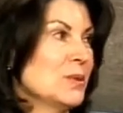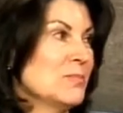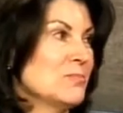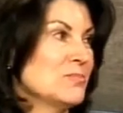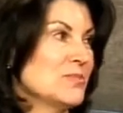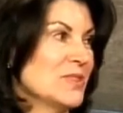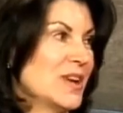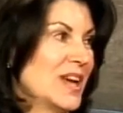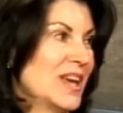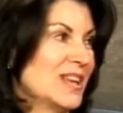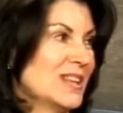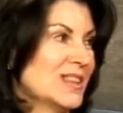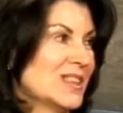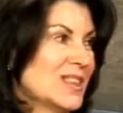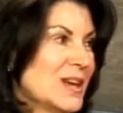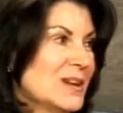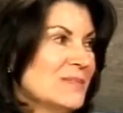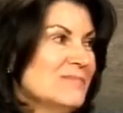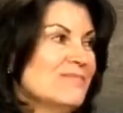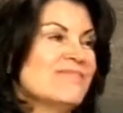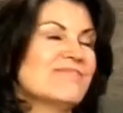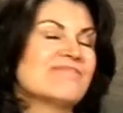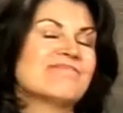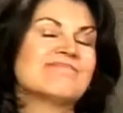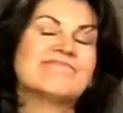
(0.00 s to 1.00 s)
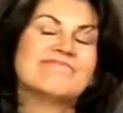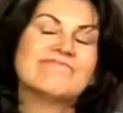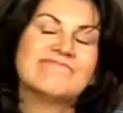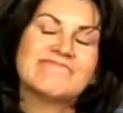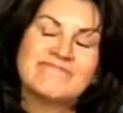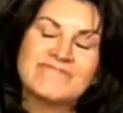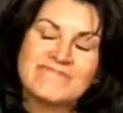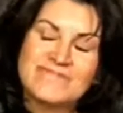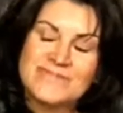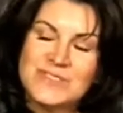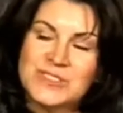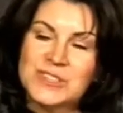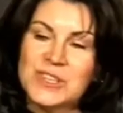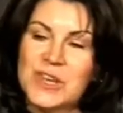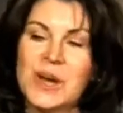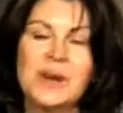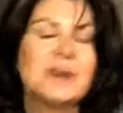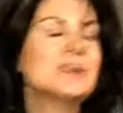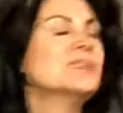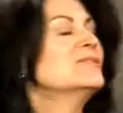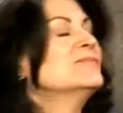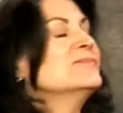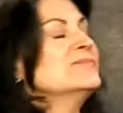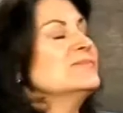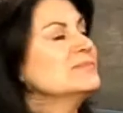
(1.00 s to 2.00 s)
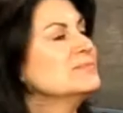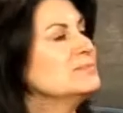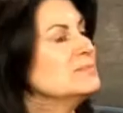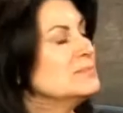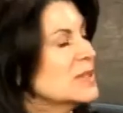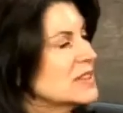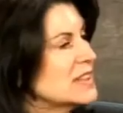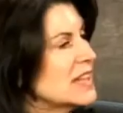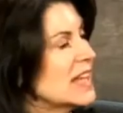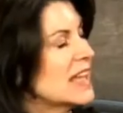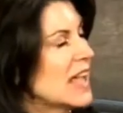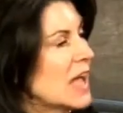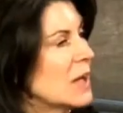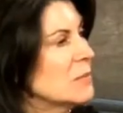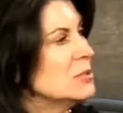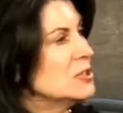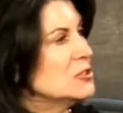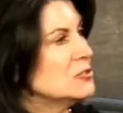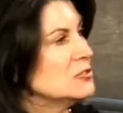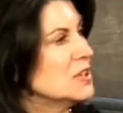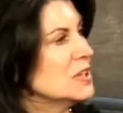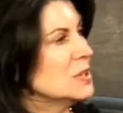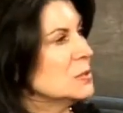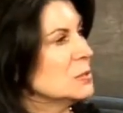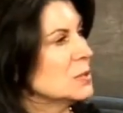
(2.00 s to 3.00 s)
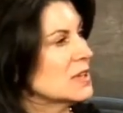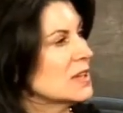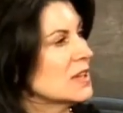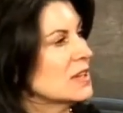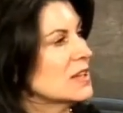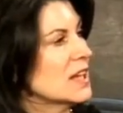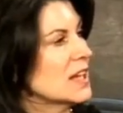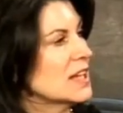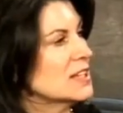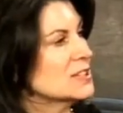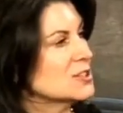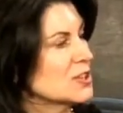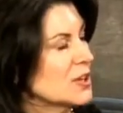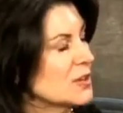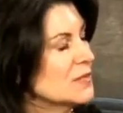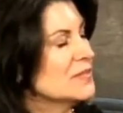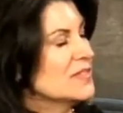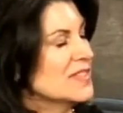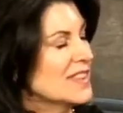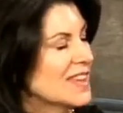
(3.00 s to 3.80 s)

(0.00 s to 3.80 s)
you can break them. So, but they can be treated with a laser.